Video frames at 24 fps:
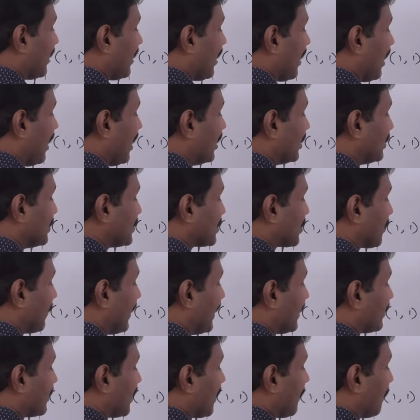r
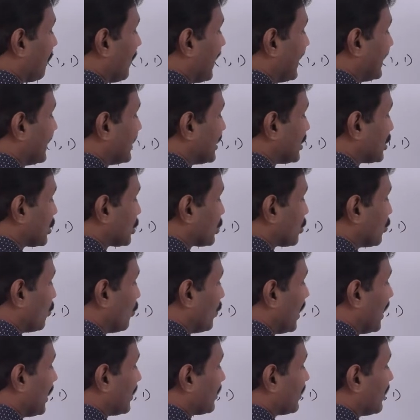square minus
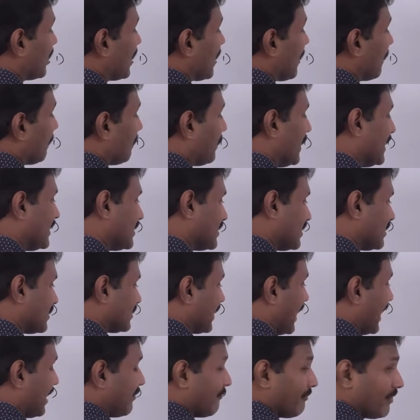2r plus
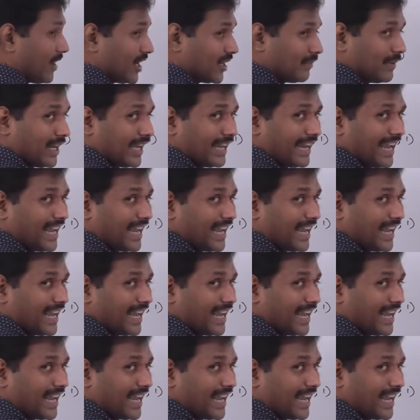same formula